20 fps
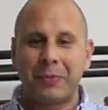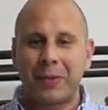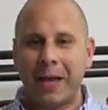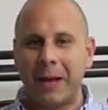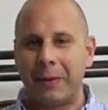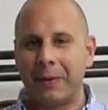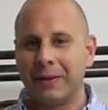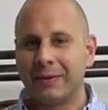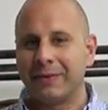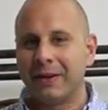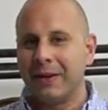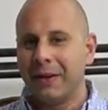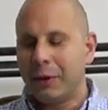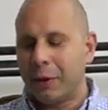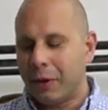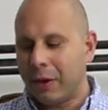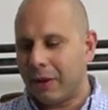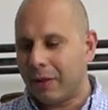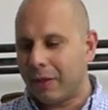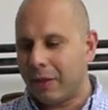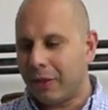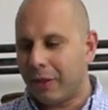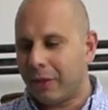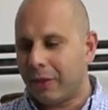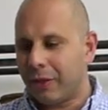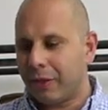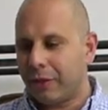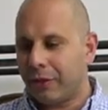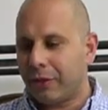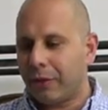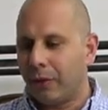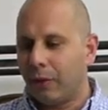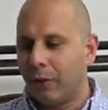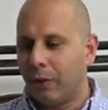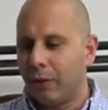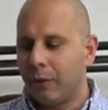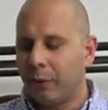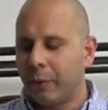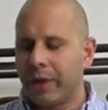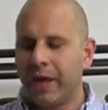And
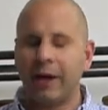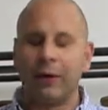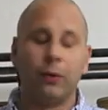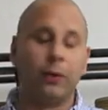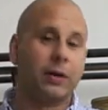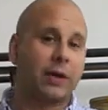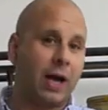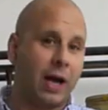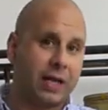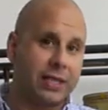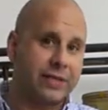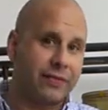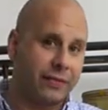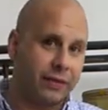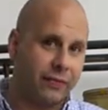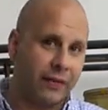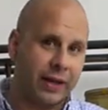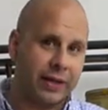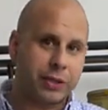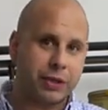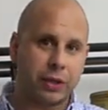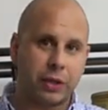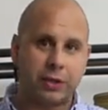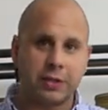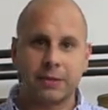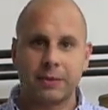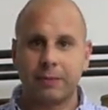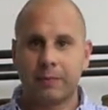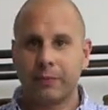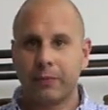we had all kinds of adventures.